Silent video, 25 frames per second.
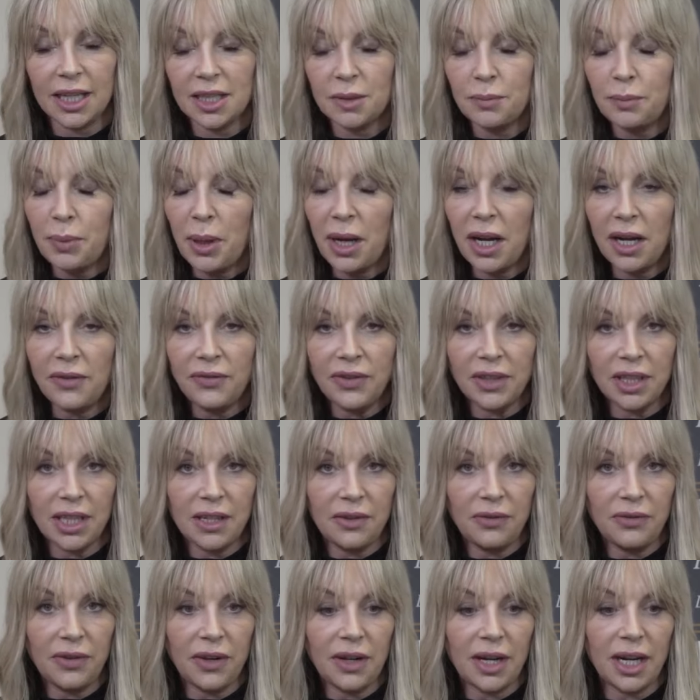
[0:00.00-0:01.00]
that's
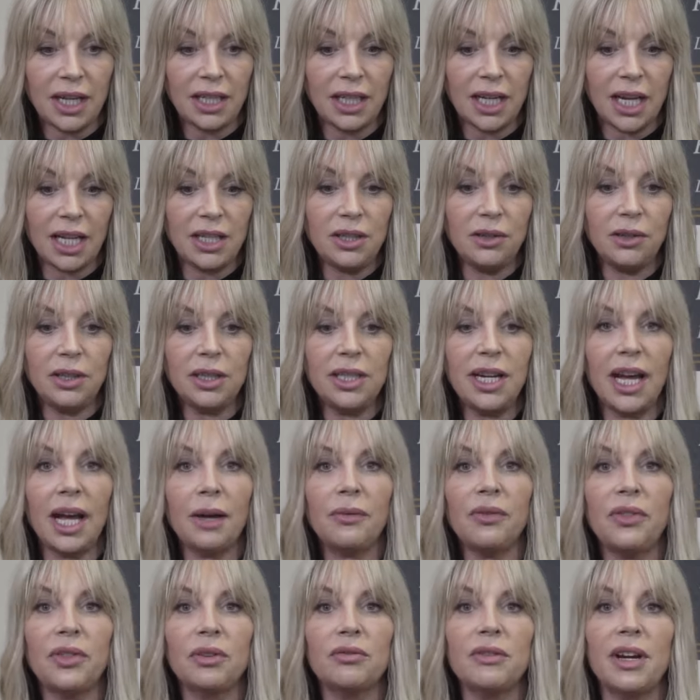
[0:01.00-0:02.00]
perfectly fine, and you can
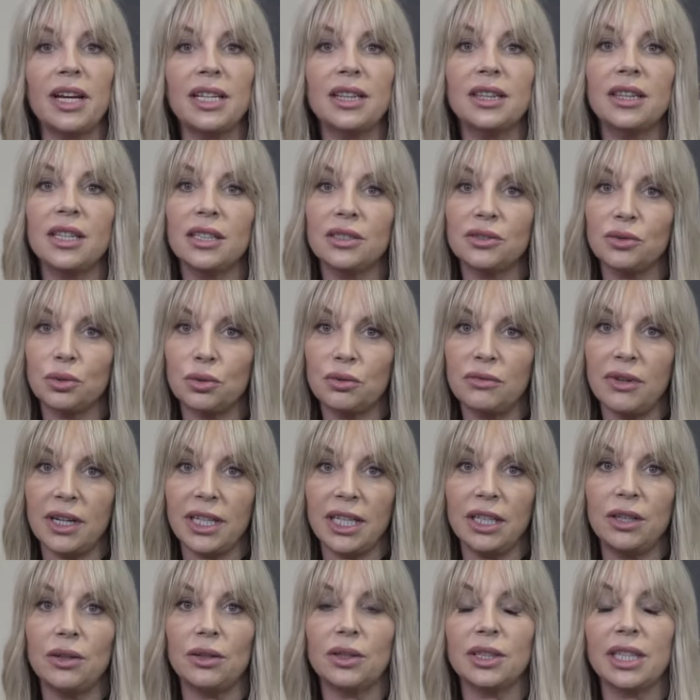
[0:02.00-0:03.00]
have thread that's
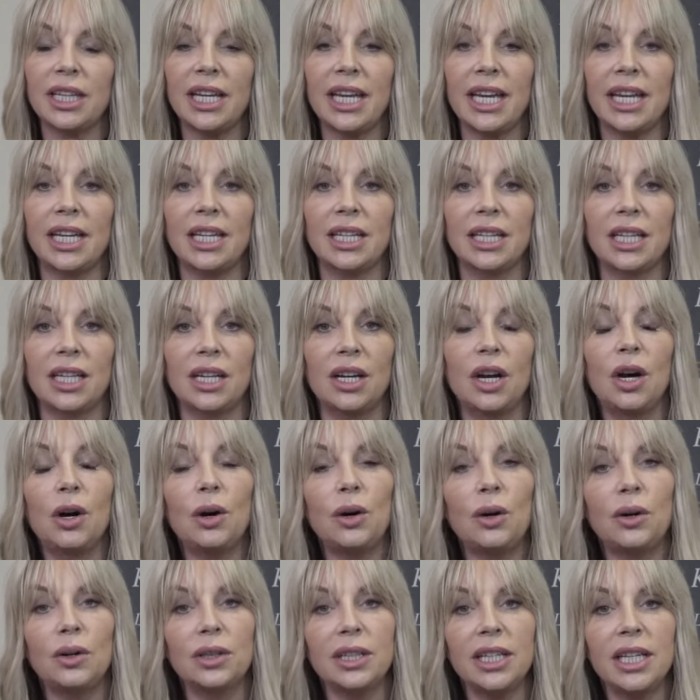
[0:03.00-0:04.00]
already got ink
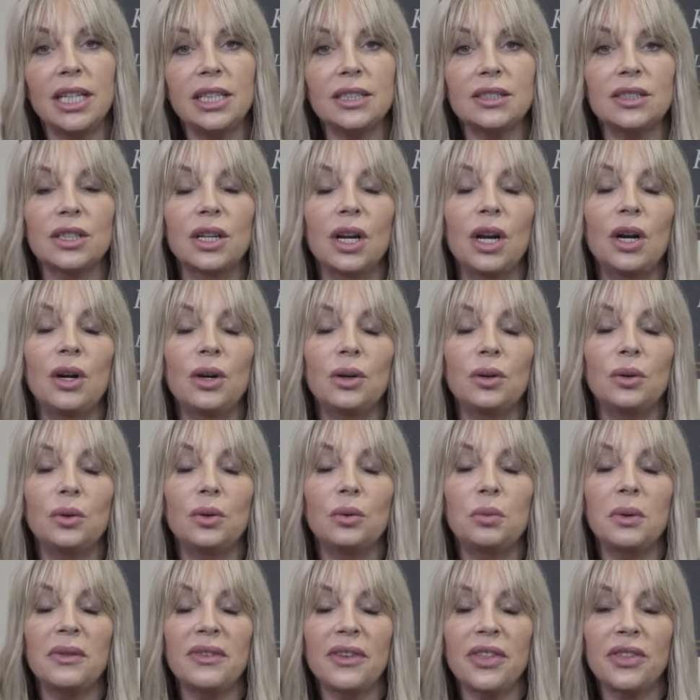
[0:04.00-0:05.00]
on it,
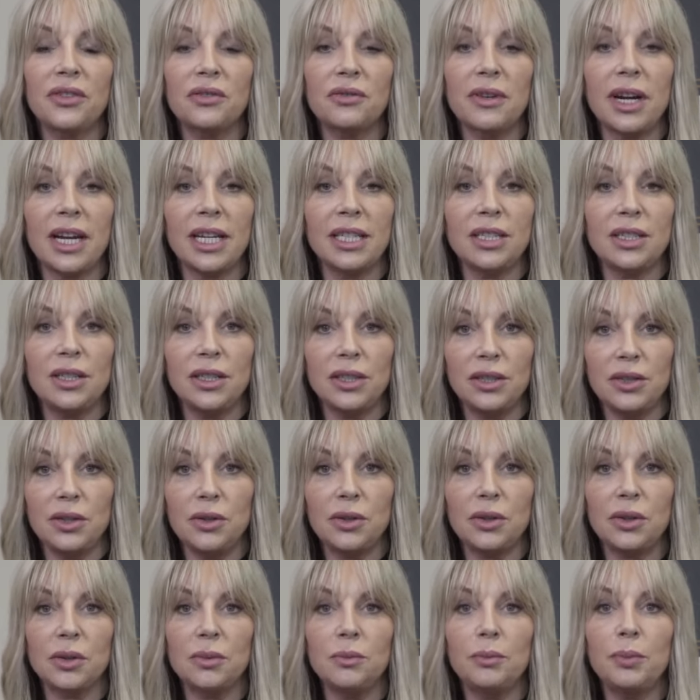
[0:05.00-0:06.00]
or with a thread
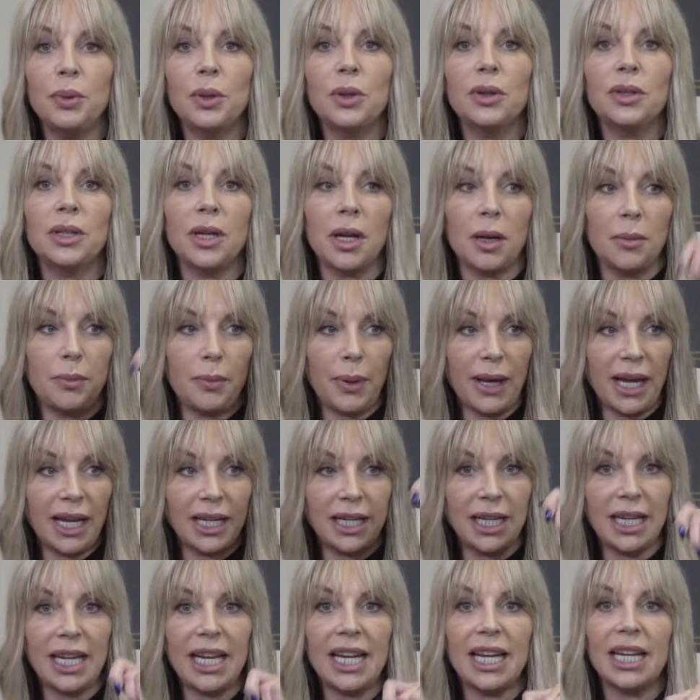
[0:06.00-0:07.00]
you can put a
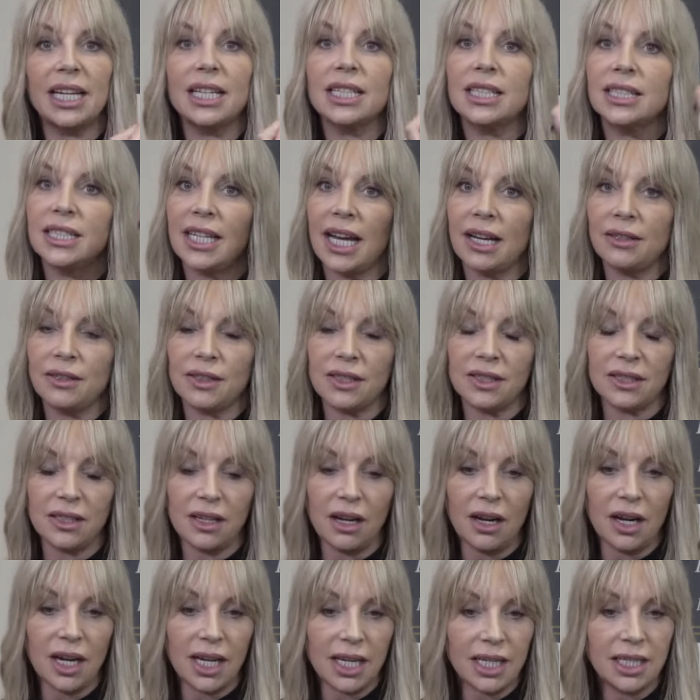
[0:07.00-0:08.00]
pen ink down the
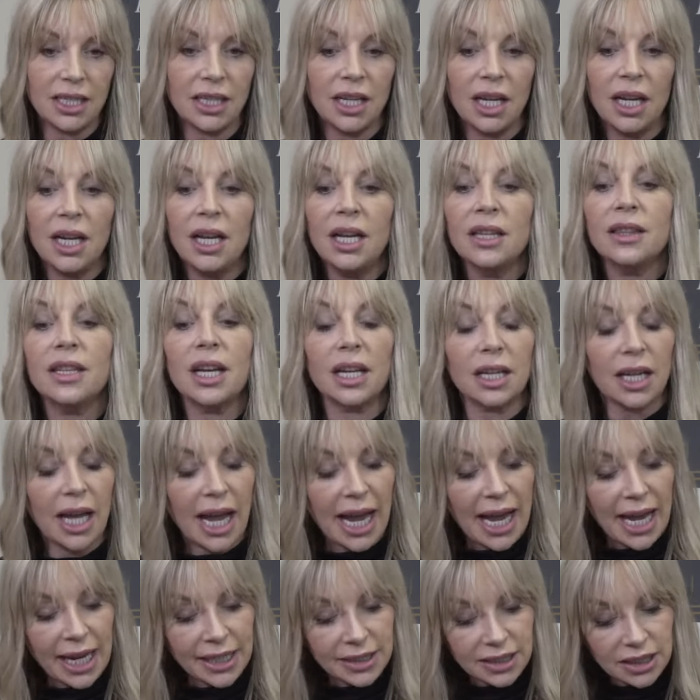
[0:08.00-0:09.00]
side
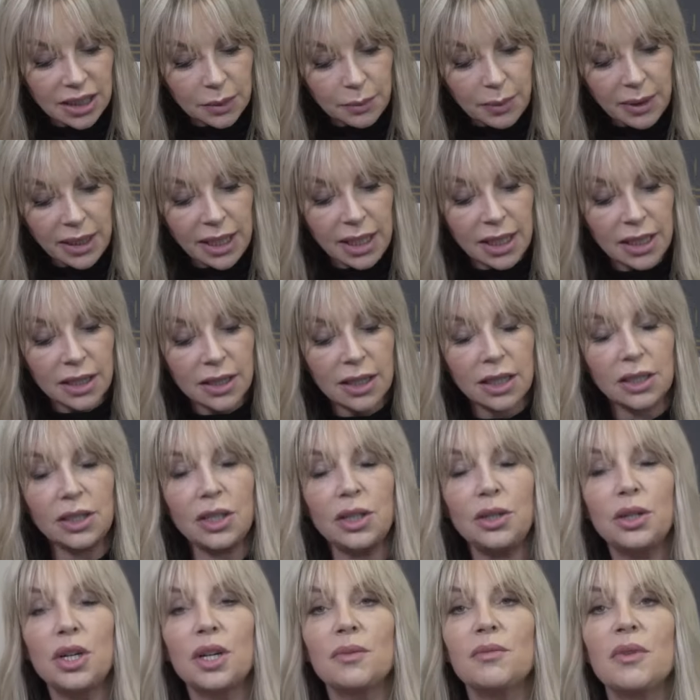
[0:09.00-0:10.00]
that has to be that
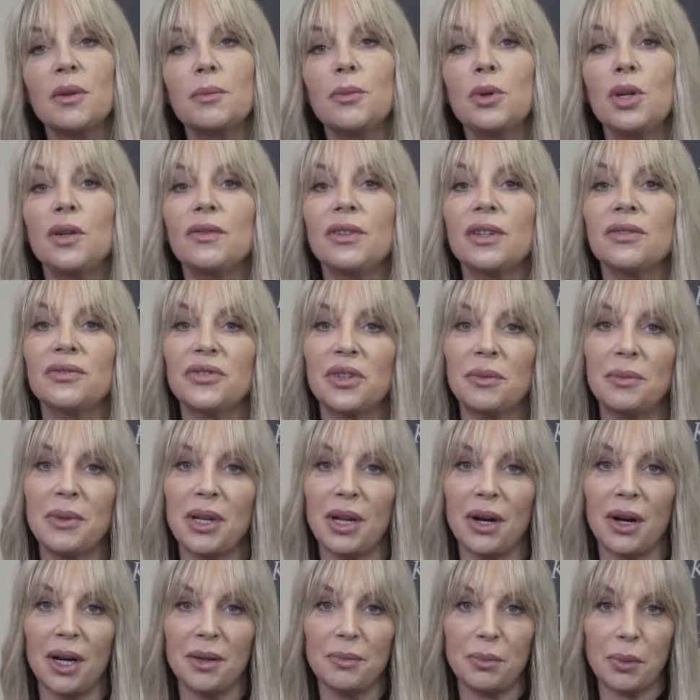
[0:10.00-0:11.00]
you can remove it
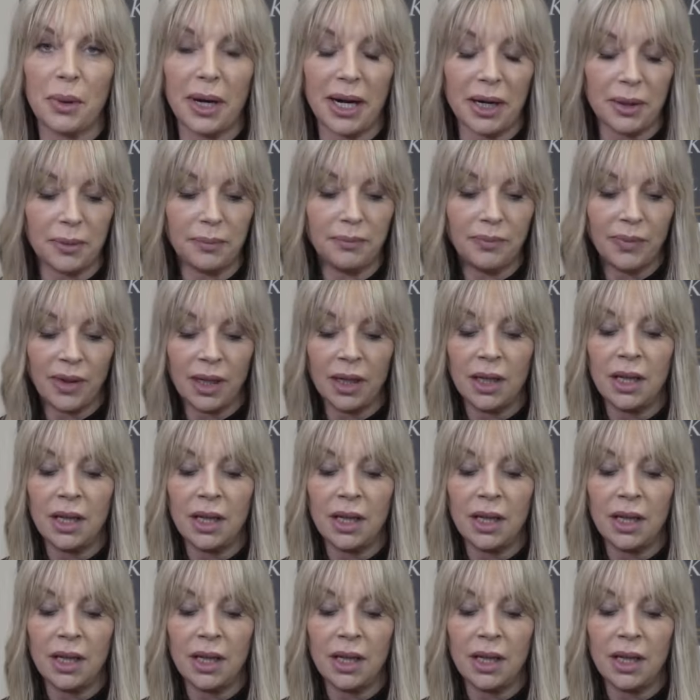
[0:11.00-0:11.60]
from the eyebrow.